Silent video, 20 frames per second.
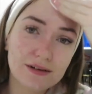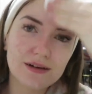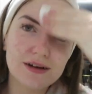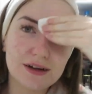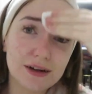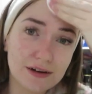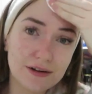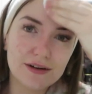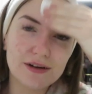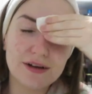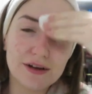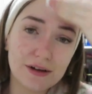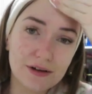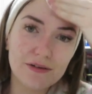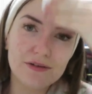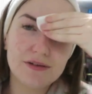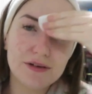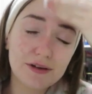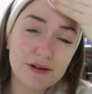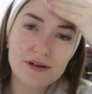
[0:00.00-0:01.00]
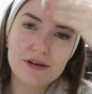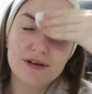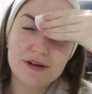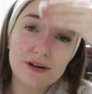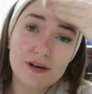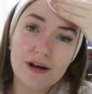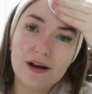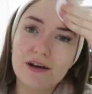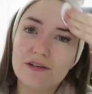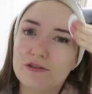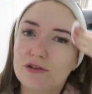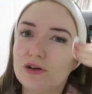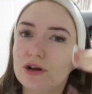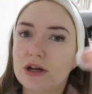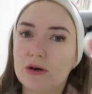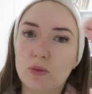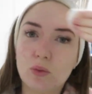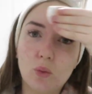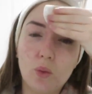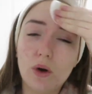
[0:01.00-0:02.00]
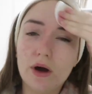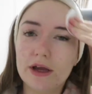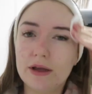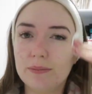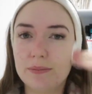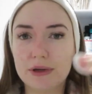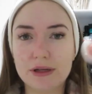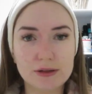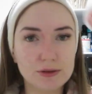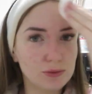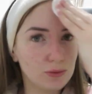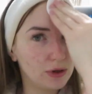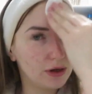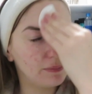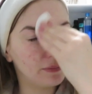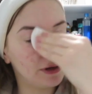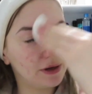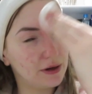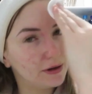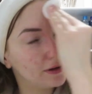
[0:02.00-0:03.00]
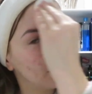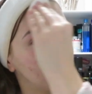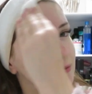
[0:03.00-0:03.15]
I don't know, I've got little white bits all in my,